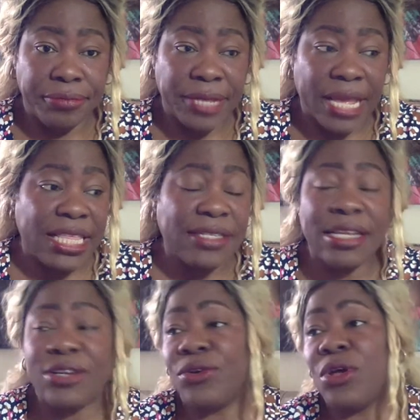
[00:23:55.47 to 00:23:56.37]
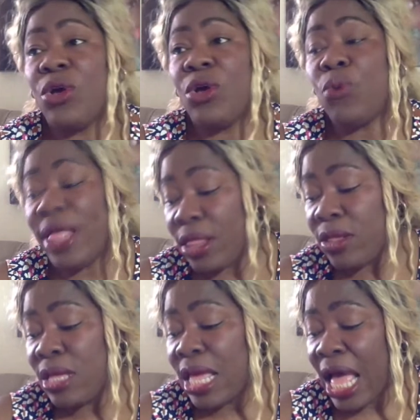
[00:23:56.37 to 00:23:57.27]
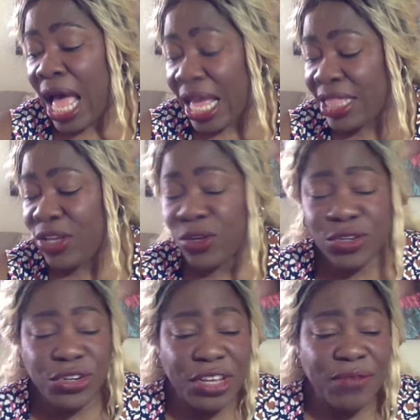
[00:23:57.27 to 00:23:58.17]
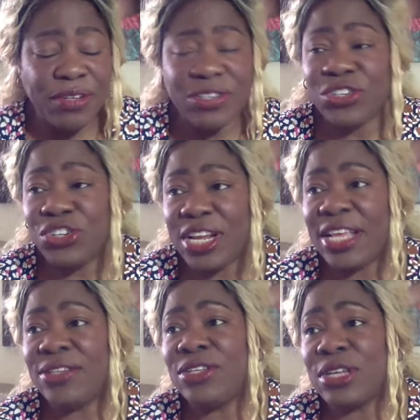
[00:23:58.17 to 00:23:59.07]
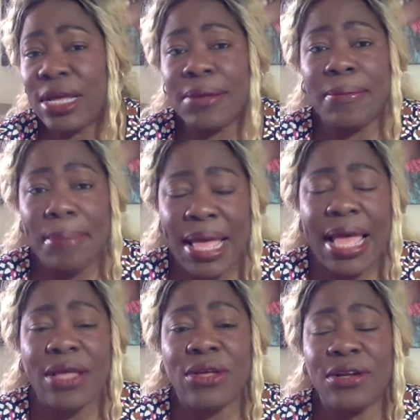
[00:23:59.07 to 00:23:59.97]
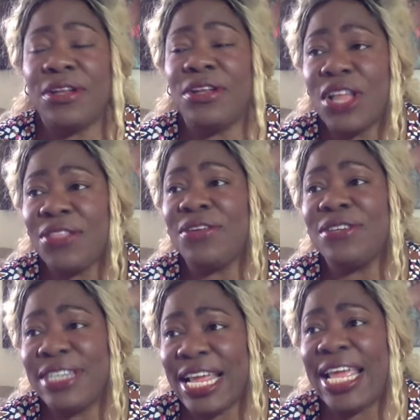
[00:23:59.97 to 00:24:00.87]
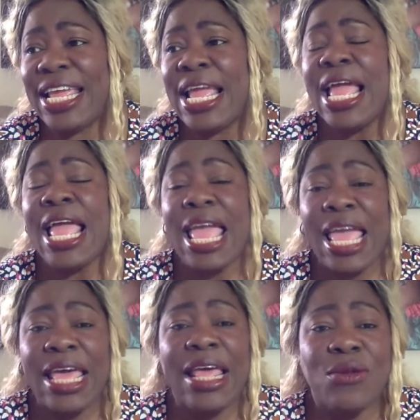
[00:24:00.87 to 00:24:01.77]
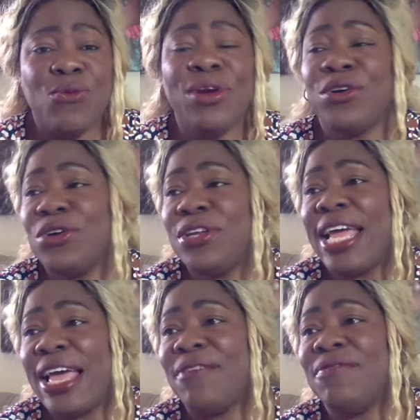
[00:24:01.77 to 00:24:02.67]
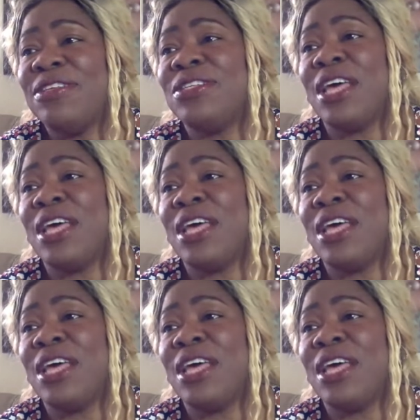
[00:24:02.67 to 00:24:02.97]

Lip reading: And they said, oh, well, I think you should give us a chance. Come back on another day, and we're going to have this